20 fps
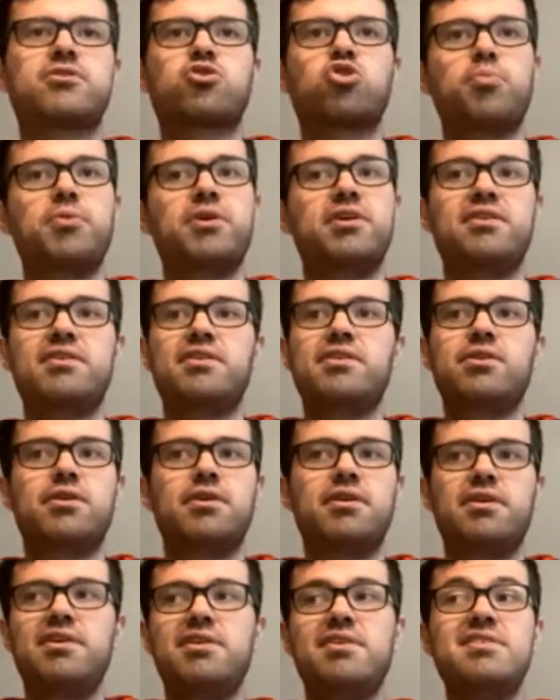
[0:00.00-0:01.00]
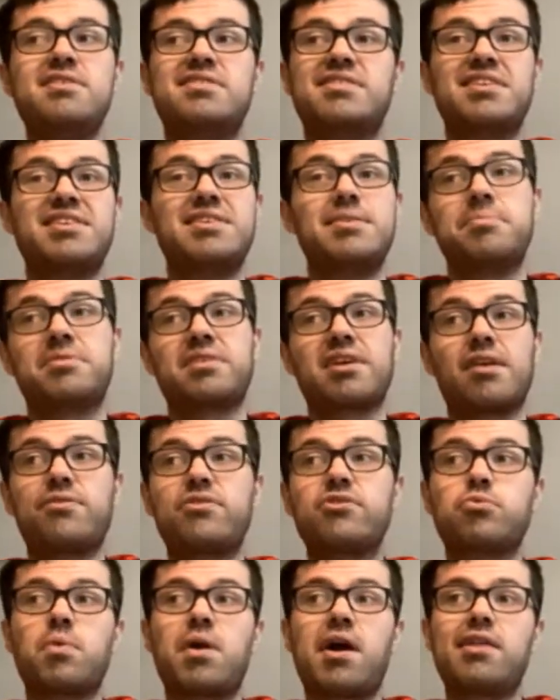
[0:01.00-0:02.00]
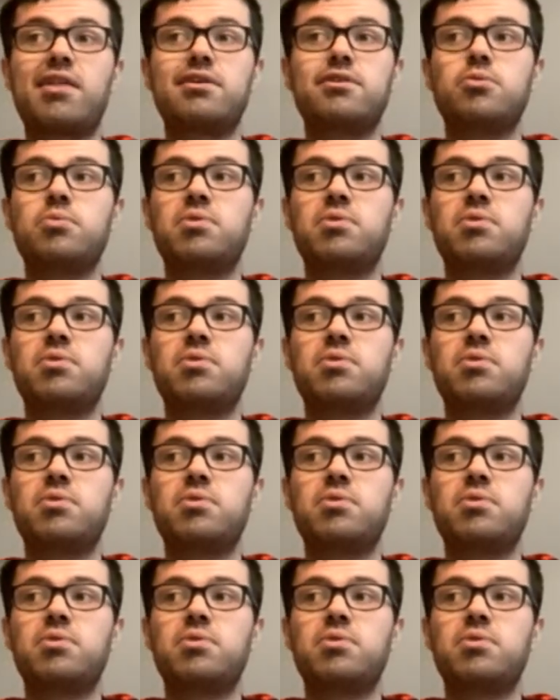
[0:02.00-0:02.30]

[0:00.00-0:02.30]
coming, he said it himself as well, he